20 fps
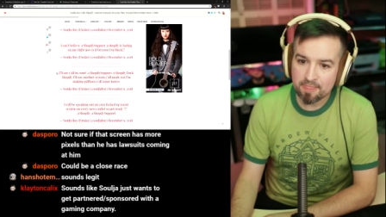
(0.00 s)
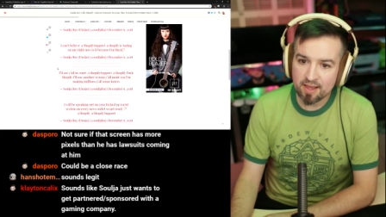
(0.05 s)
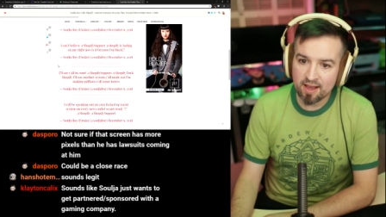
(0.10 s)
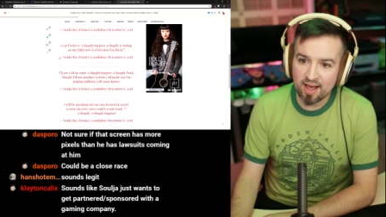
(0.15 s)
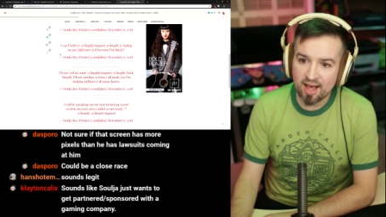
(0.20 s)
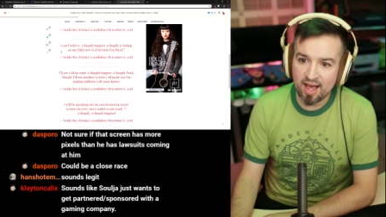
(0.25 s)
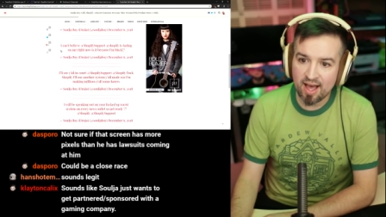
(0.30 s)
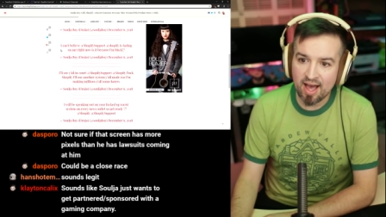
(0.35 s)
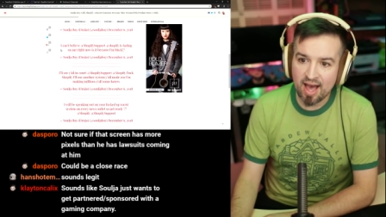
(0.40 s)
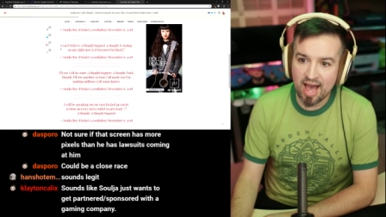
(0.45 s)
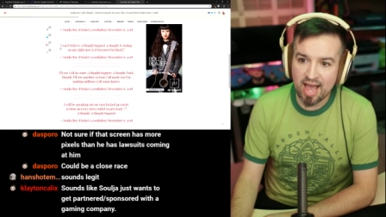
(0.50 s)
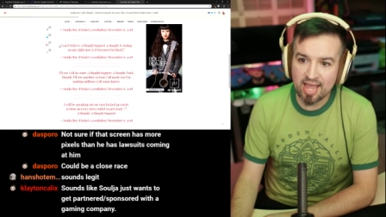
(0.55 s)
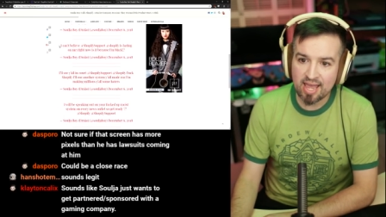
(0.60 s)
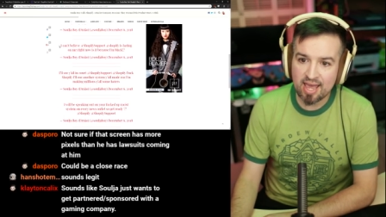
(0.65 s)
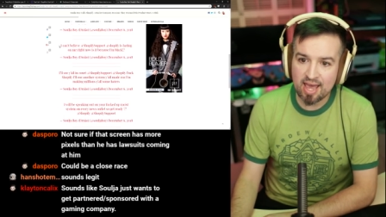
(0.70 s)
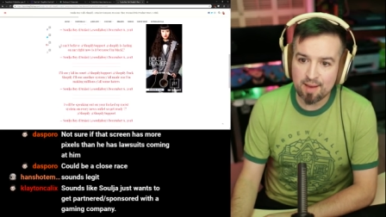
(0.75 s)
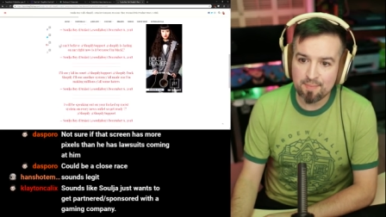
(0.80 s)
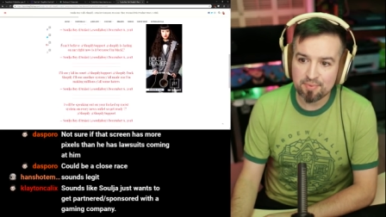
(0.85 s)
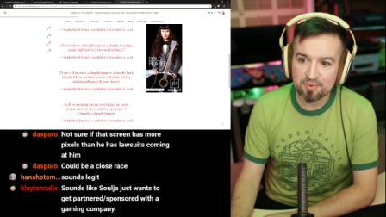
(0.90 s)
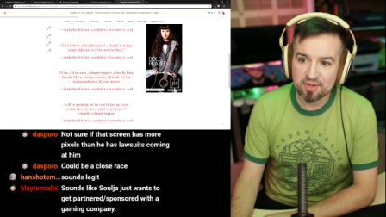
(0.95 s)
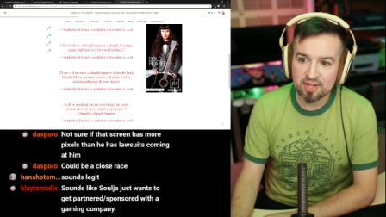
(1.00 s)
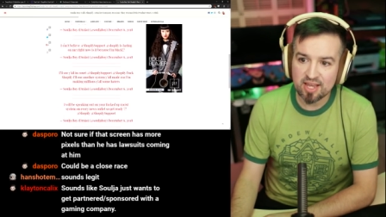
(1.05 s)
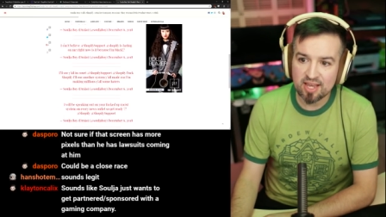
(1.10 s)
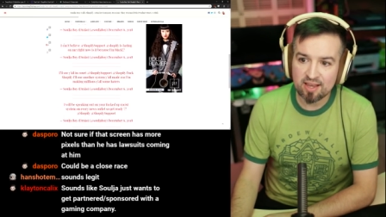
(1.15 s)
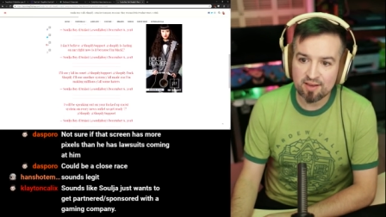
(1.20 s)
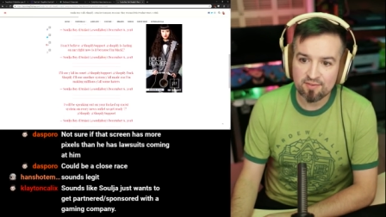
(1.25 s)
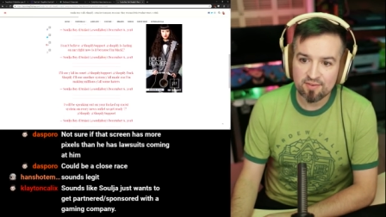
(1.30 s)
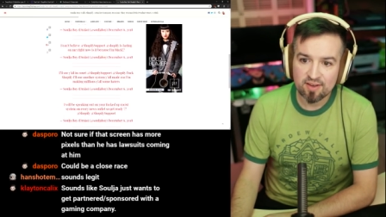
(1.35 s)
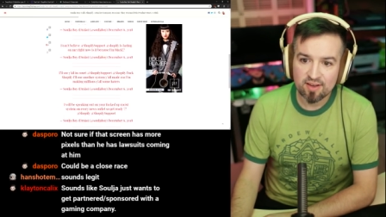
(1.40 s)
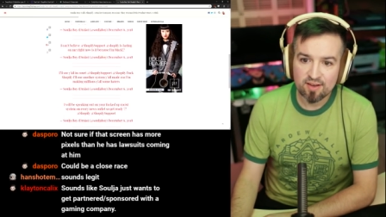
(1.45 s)
I can't
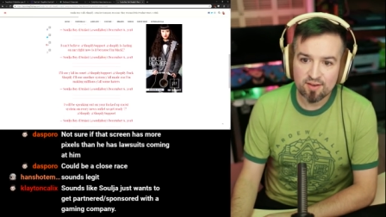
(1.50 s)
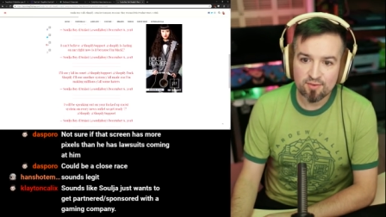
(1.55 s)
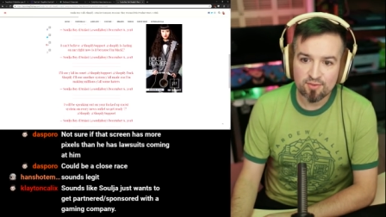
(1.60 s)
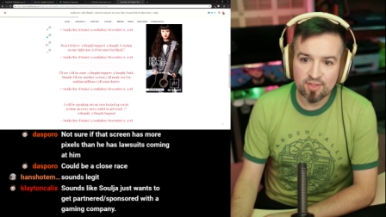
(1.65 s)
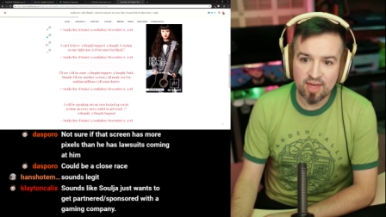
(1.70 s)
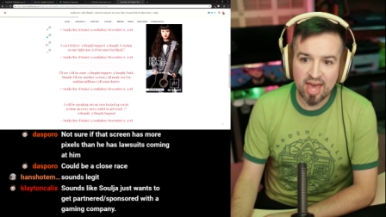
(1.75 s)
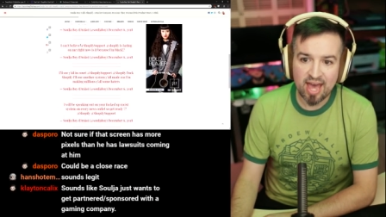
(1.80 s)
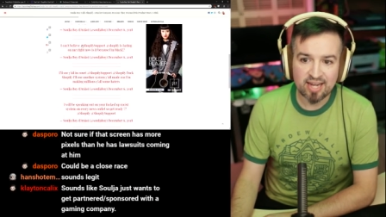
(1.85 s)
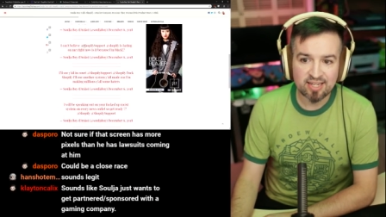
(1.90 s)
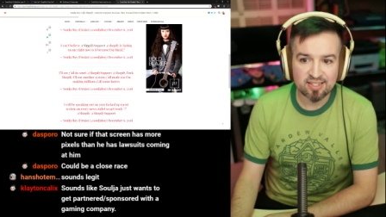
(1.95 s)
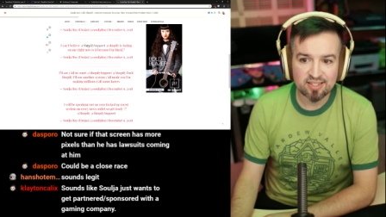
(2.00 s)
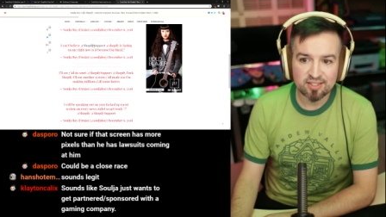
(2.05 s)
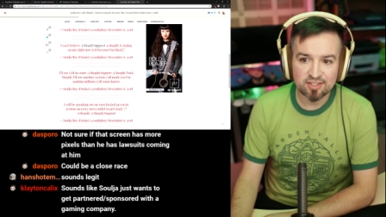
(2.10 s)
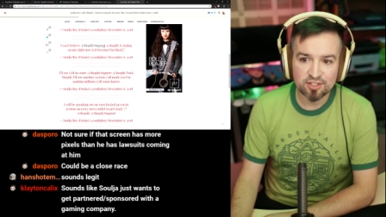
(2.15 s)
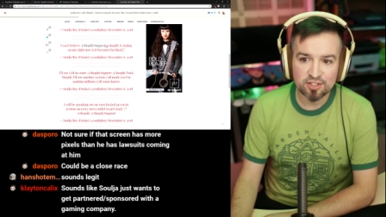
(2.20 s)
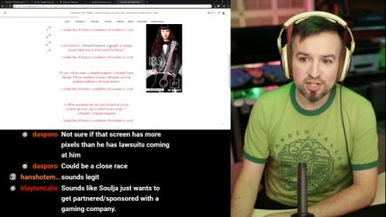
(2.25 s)
believe that